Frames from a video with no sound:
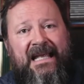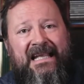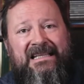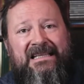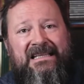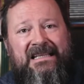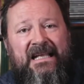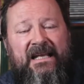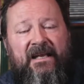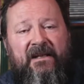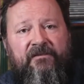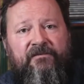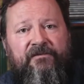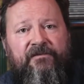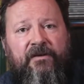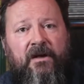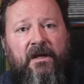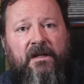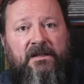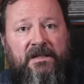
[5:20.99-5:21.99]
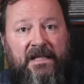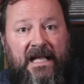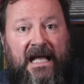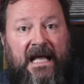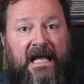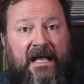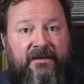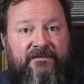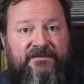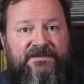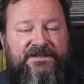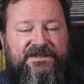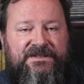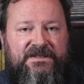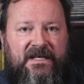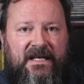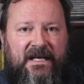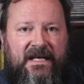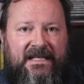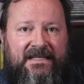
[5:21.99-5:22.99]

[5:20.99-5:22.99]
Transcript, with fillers: and live lives